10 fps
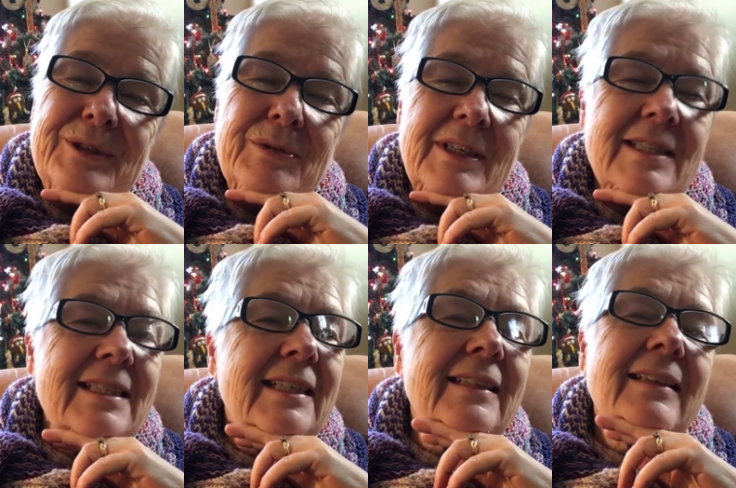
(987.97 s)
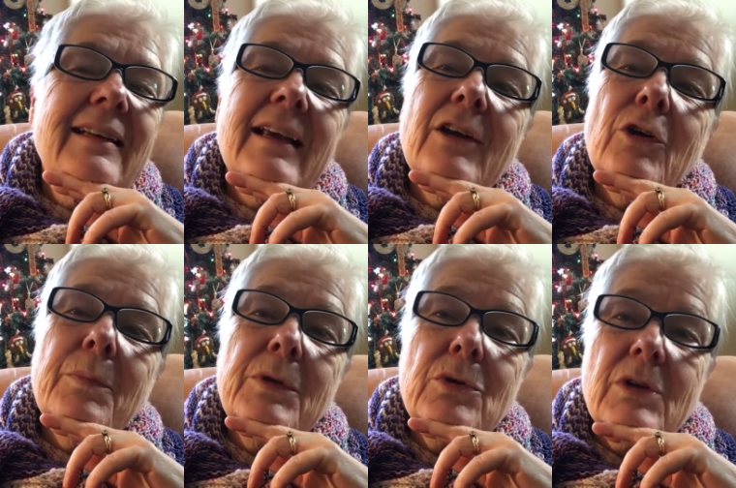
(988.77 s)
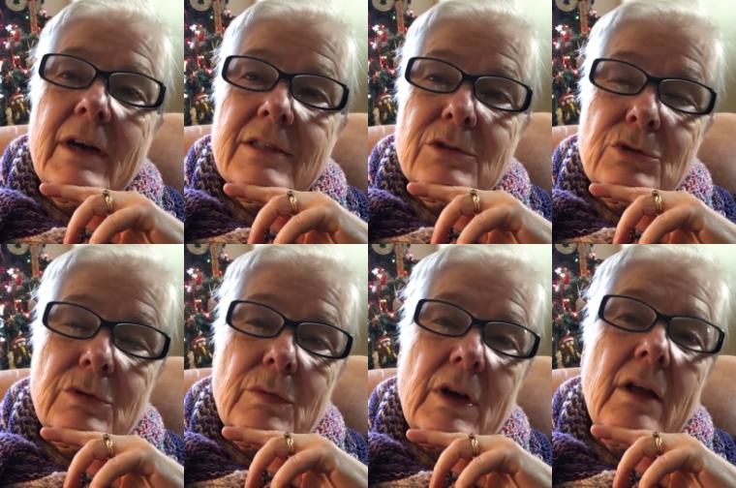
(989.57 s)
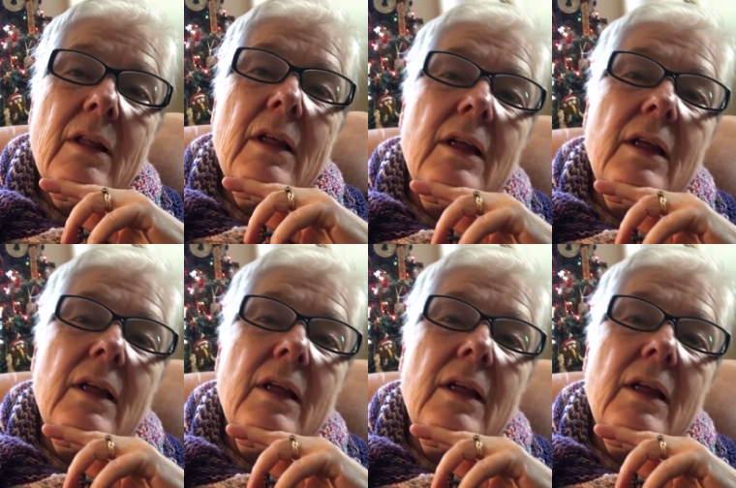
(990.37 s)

you can see it, and I hope you guys are doing well.